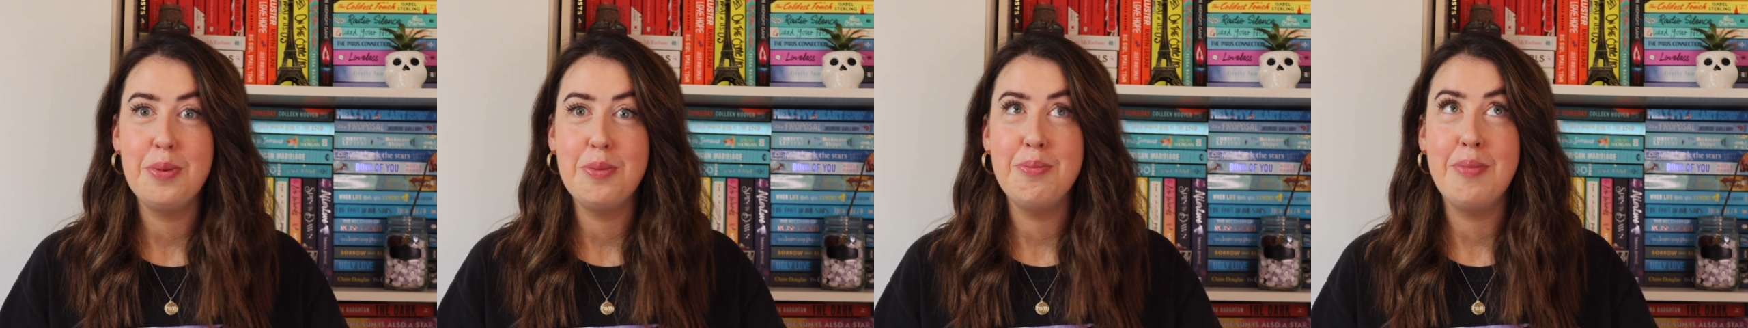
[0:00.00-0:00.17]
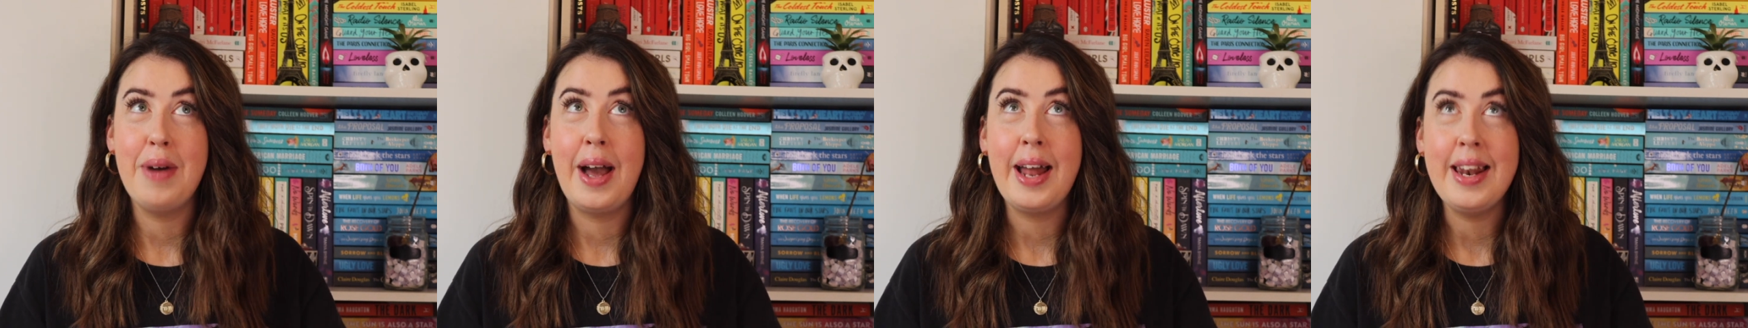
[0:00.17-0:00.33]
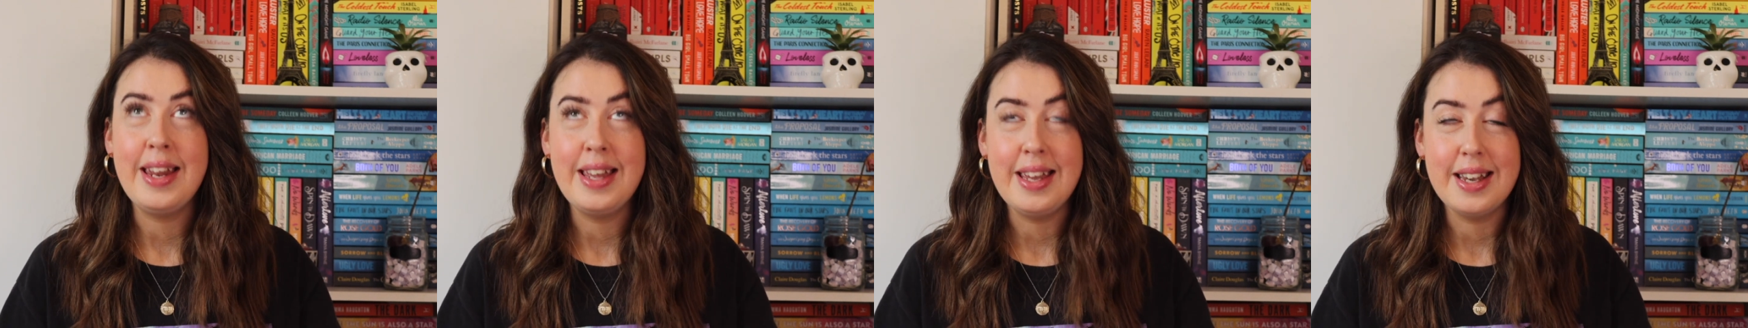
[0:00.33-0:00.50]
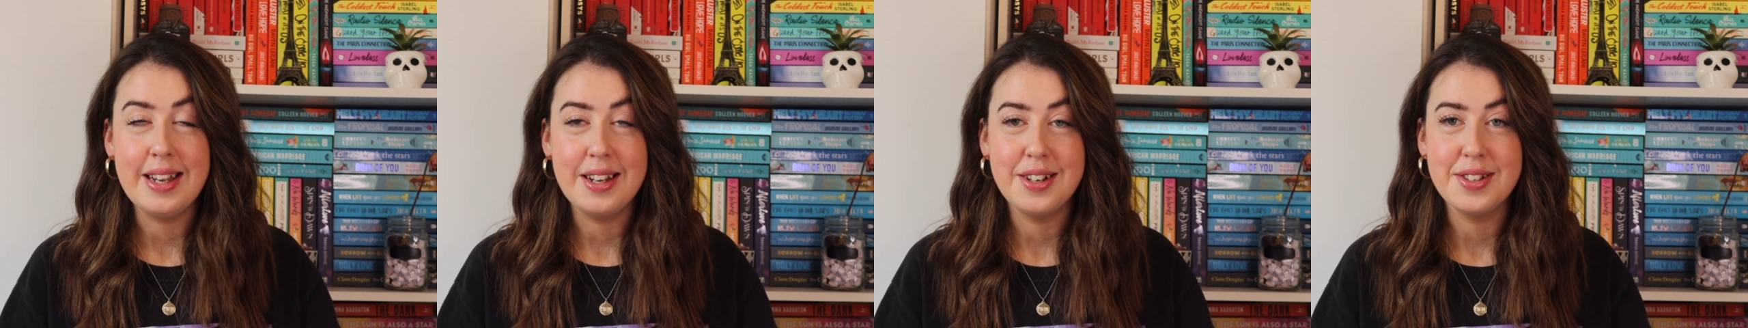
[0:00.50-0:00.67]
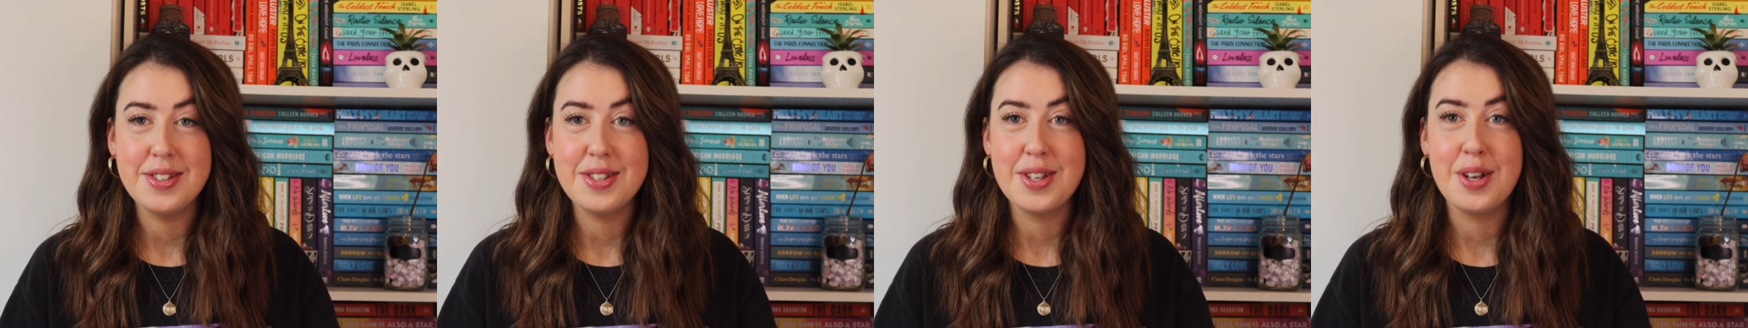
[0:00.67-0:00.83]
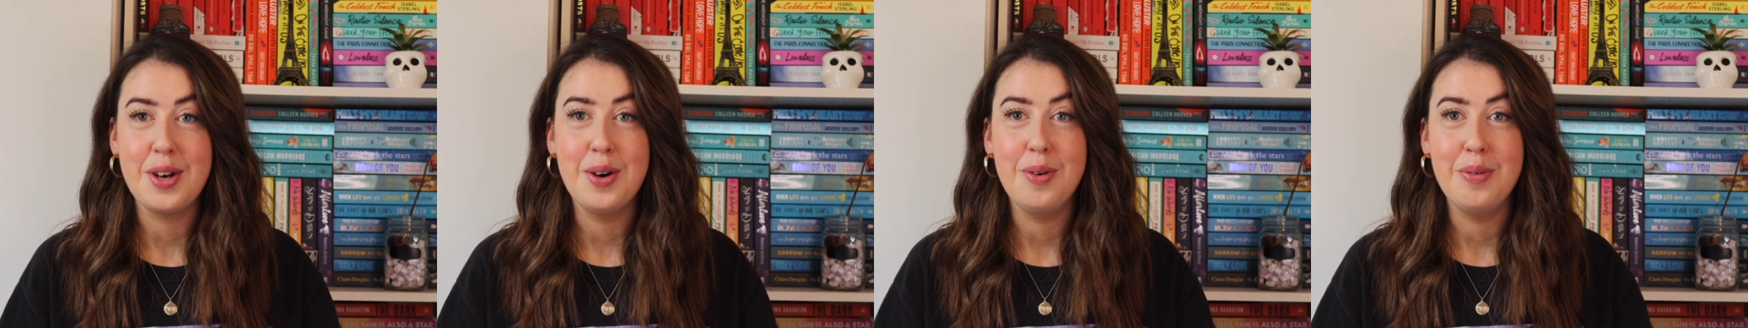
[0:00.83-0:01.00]
many
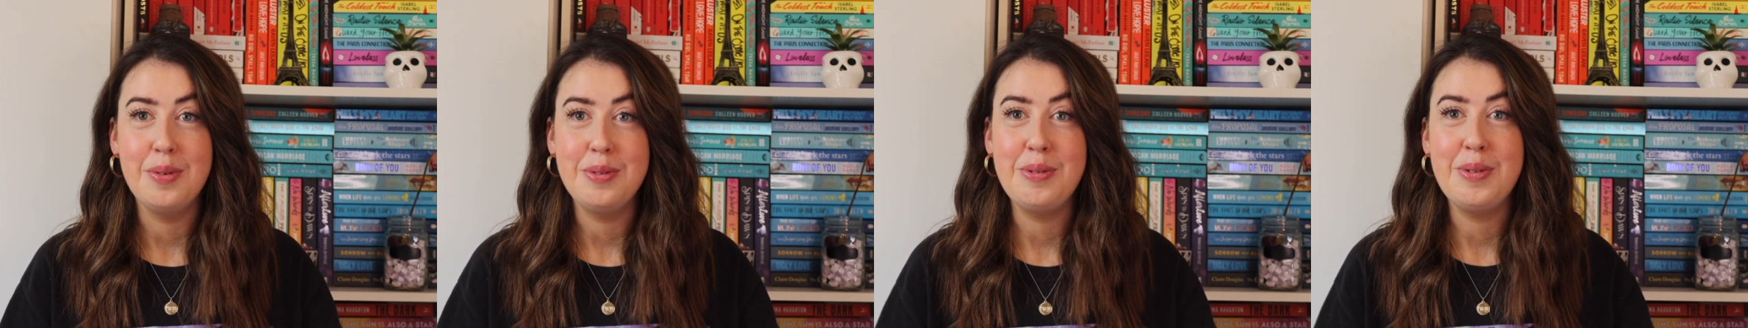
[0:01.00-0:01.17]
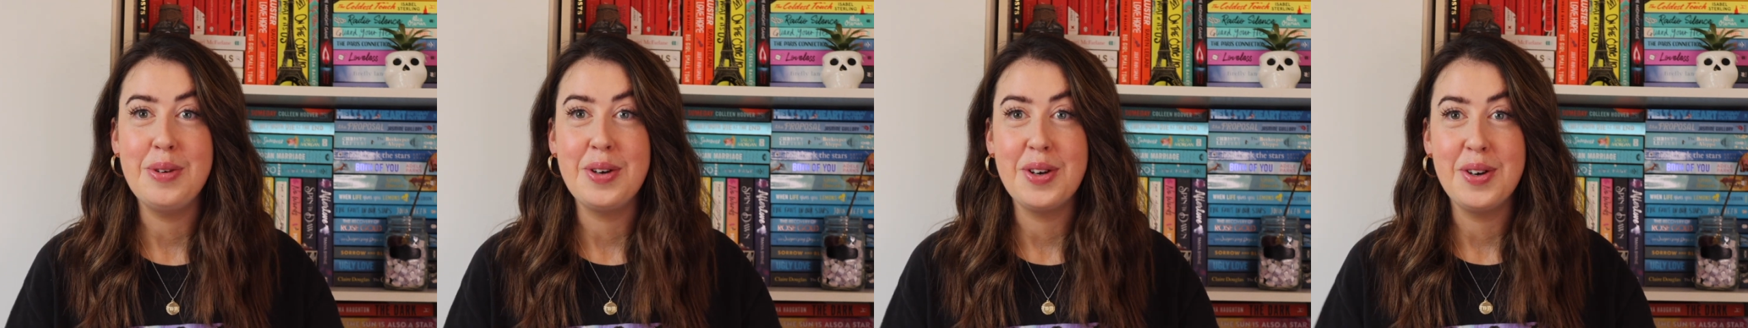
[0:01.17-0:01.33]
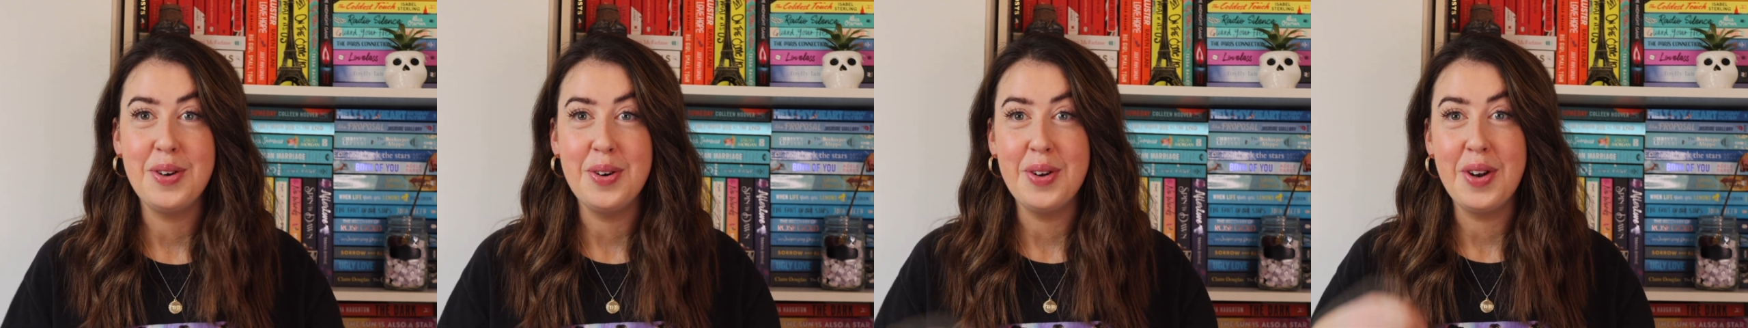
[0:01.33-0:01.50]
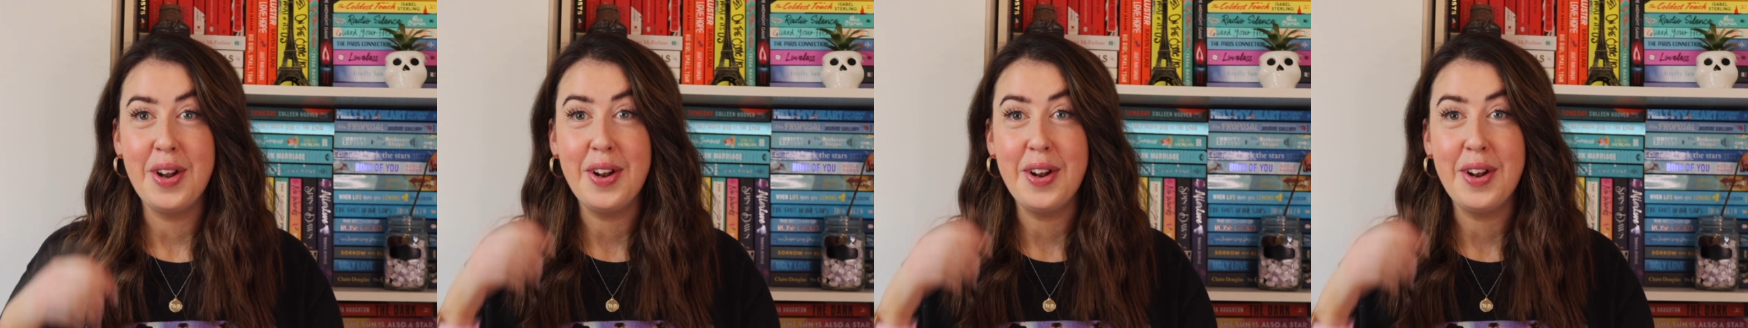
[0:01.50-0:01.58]
years ago when we were going